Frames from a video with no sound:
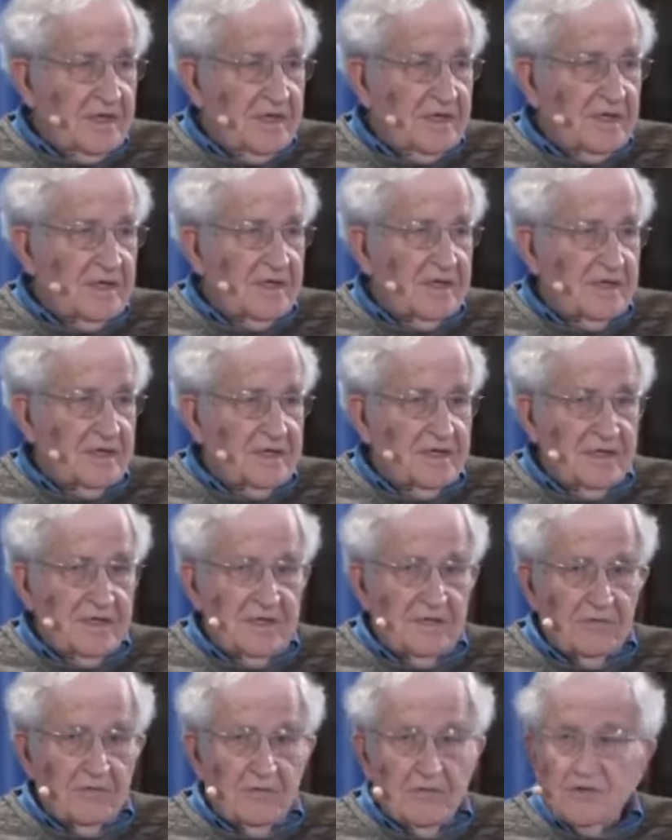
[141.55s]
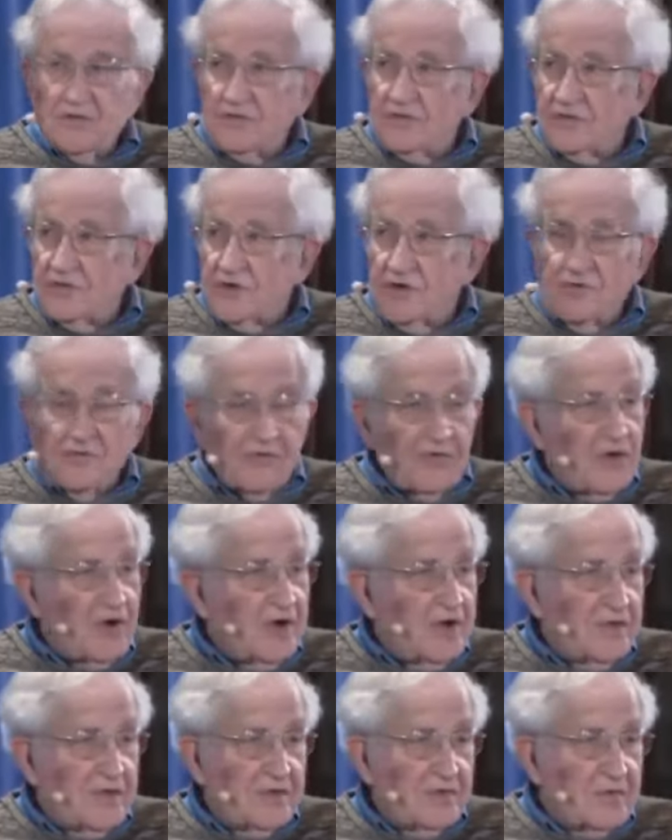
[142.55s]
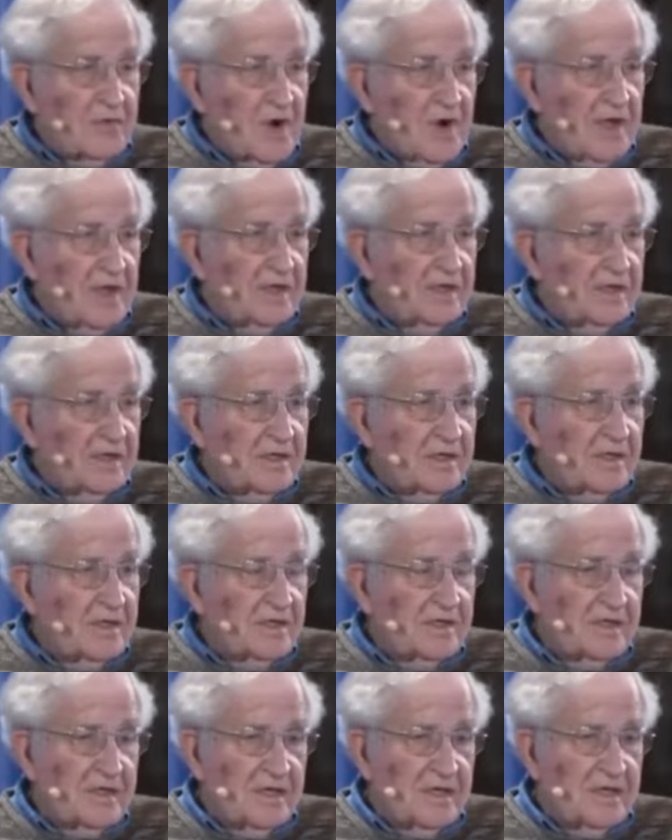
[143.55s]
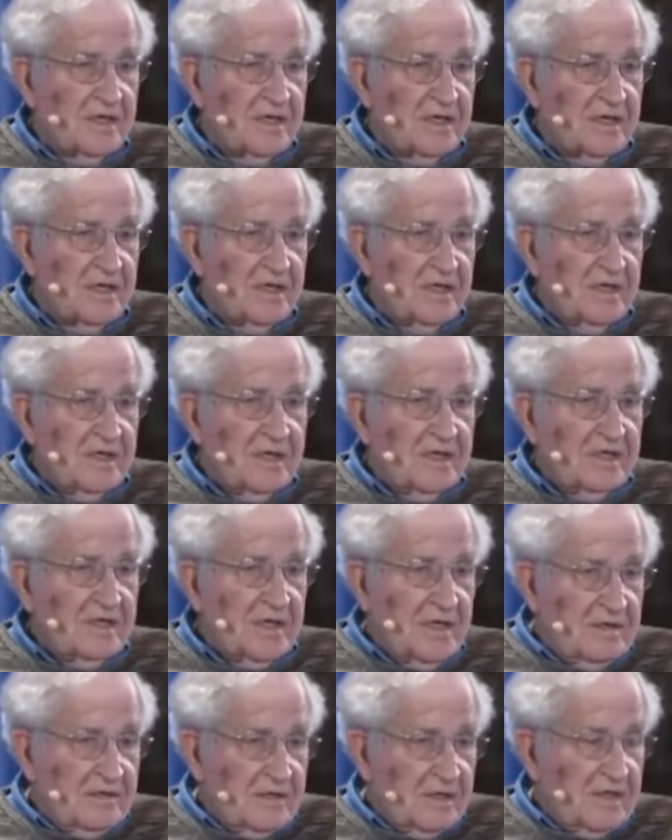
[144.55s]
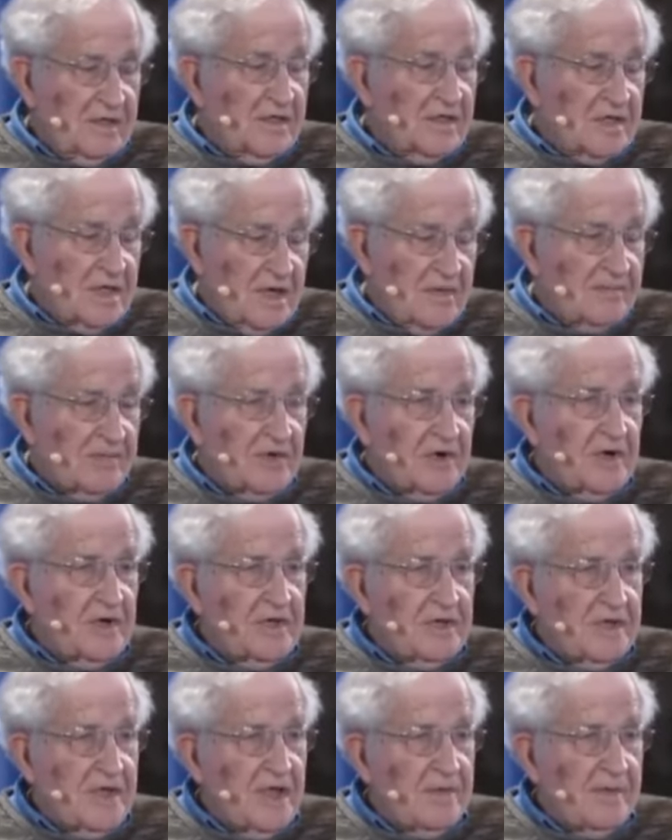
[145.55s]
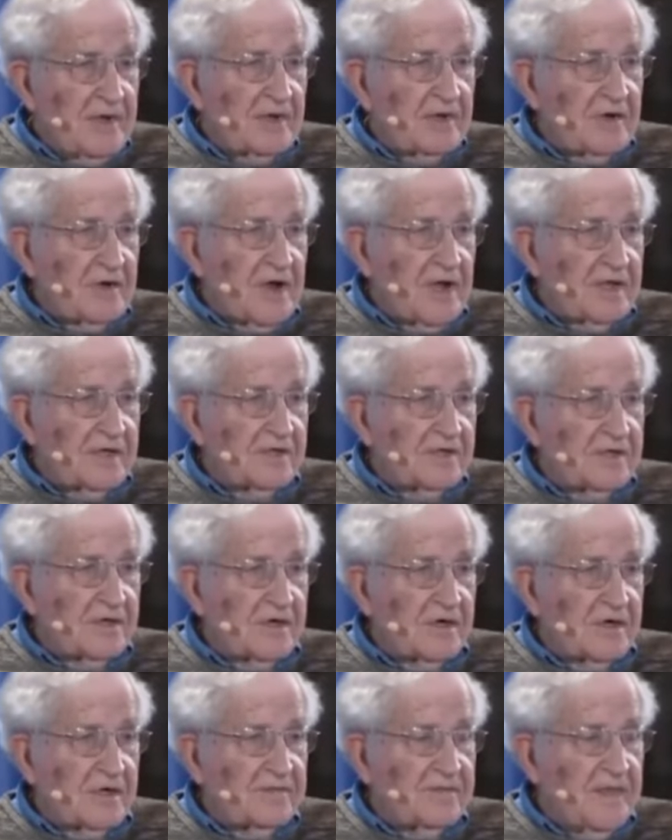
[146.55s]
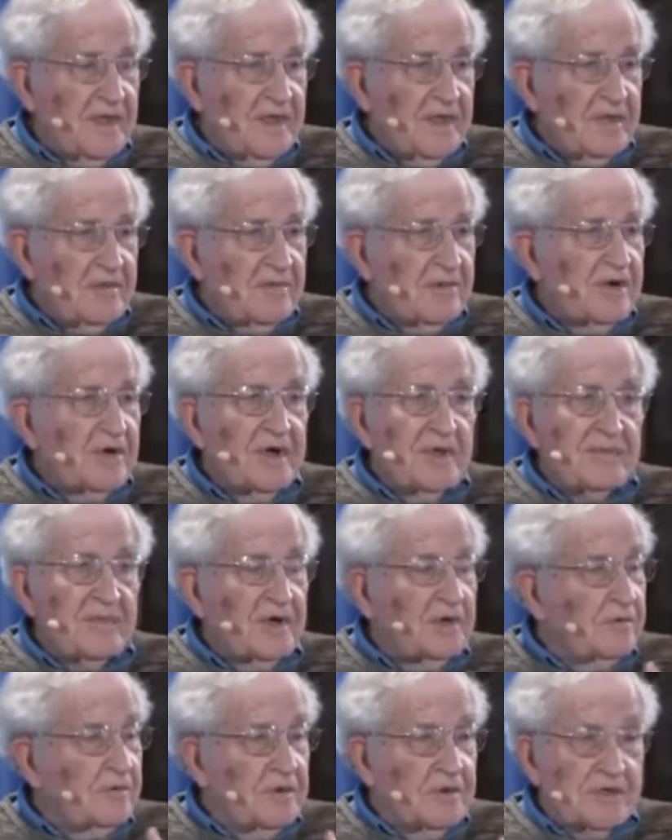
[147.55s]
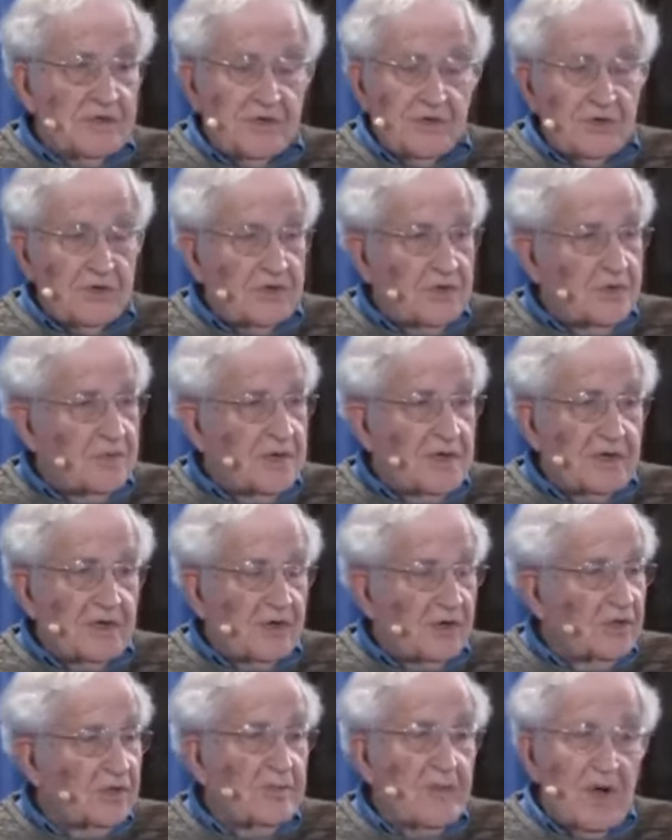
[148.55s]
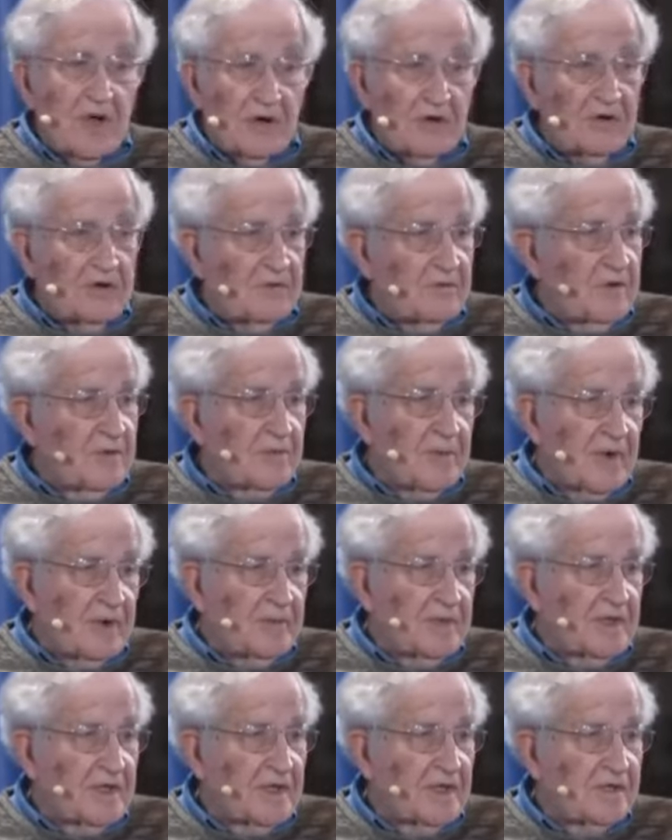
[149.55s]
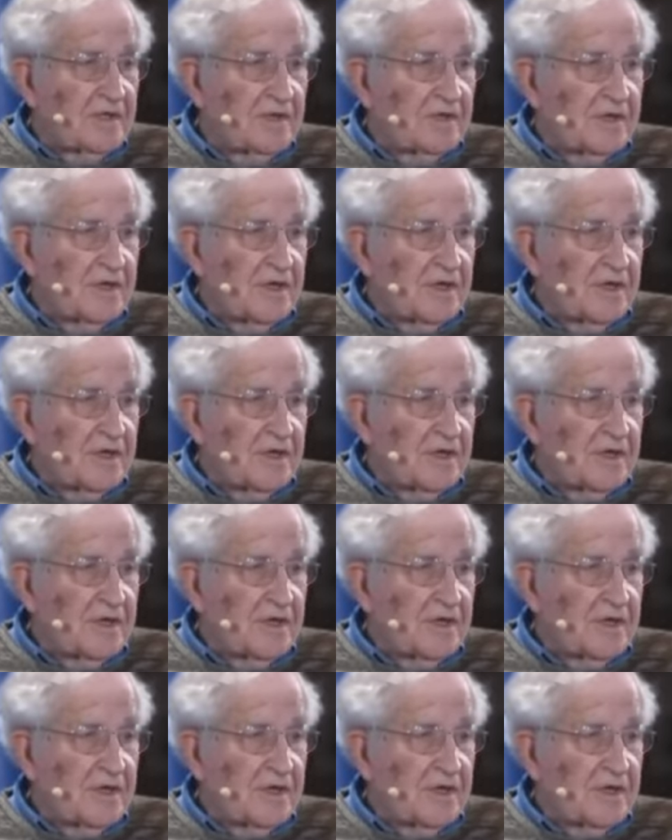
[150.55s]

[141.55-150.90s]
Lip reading: So far to the right that the contemporary Democrats are pretty much what used to be called moderate Republicans,